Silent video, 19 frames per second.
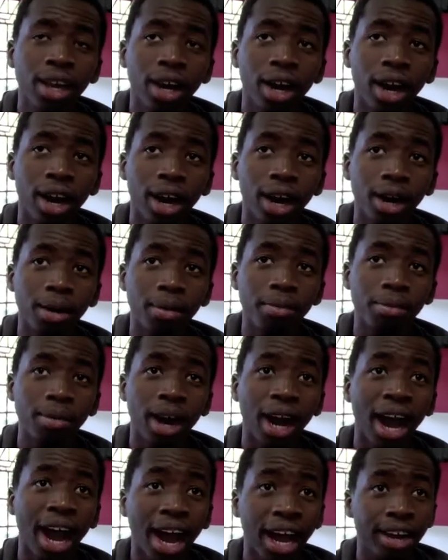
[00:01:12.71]

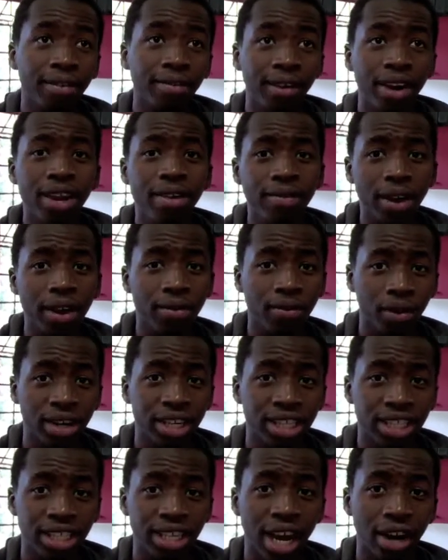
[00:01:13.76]
had a very funny
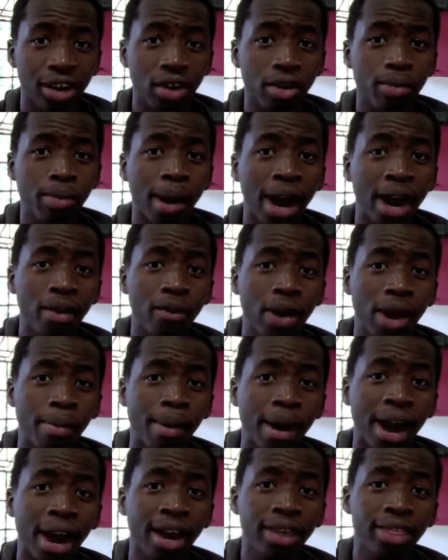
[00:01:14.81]
scenario
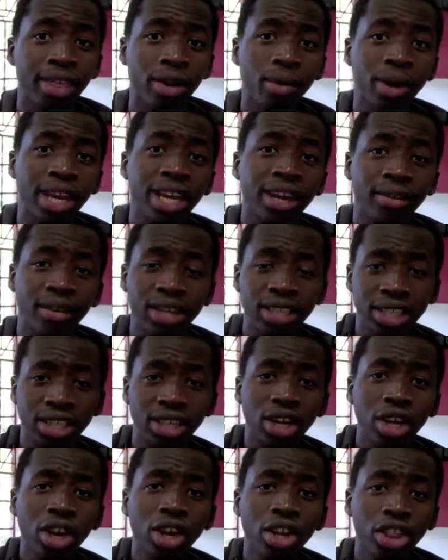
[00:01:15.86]
whereby there were
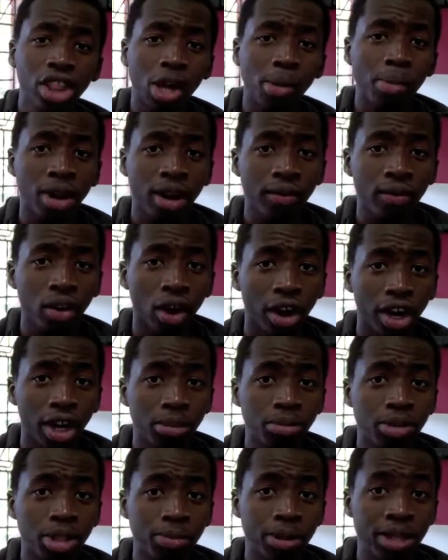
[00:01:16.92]
increasing number of
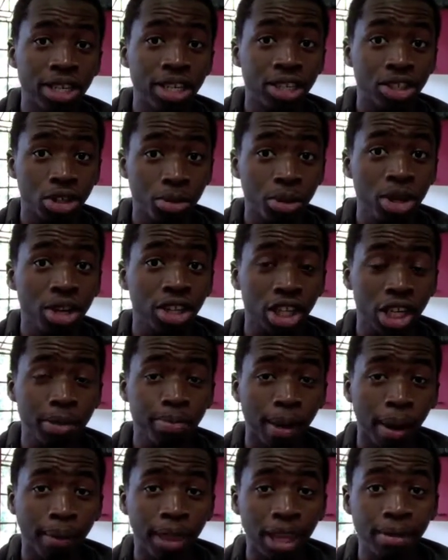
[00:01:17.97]
condoms being distributed to the
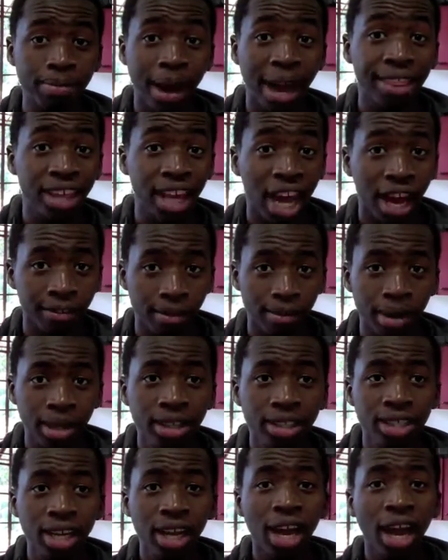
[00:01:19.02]
public by the
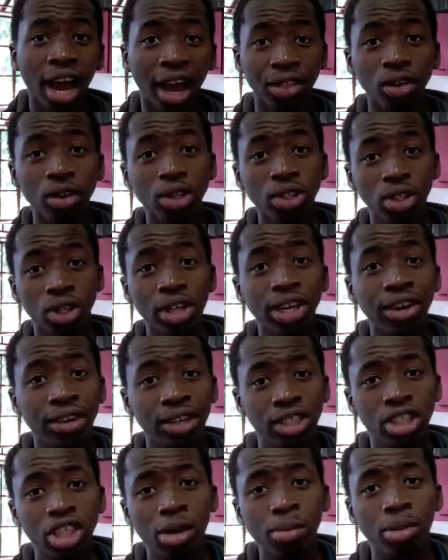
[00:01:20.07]
government, and also
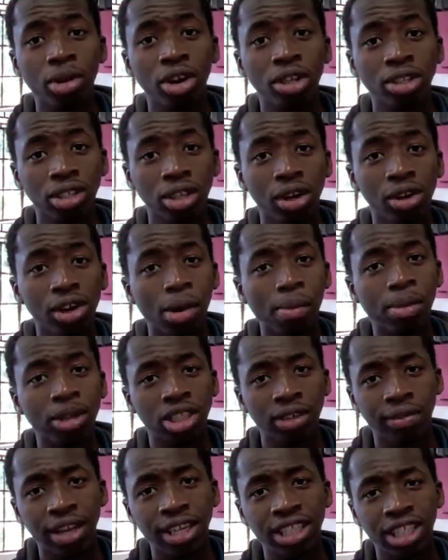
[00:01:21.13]
increasing numbers
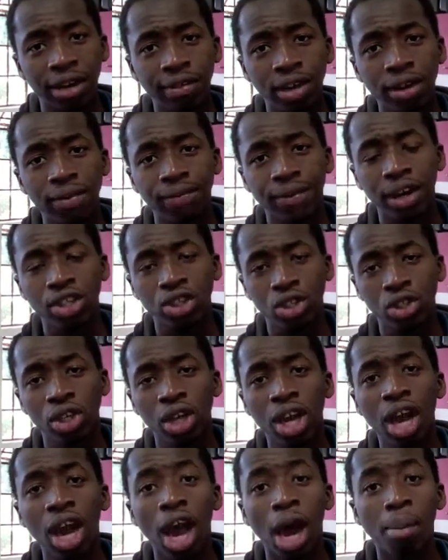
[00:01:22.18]
of HIV infection
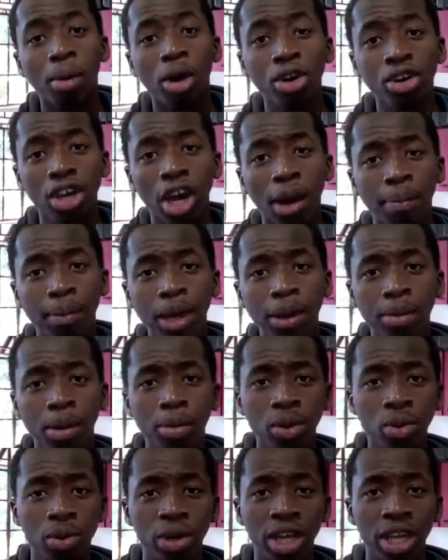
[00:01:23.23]
among young people
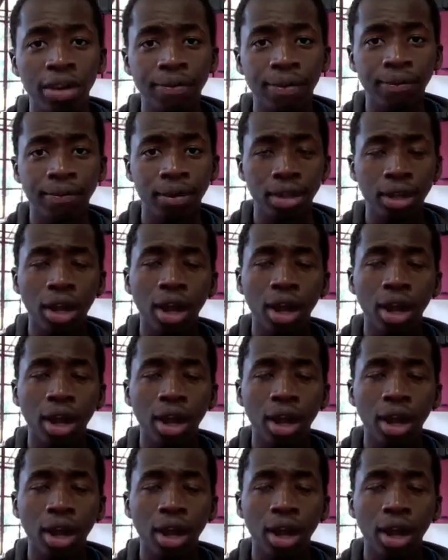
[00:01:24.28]
between ages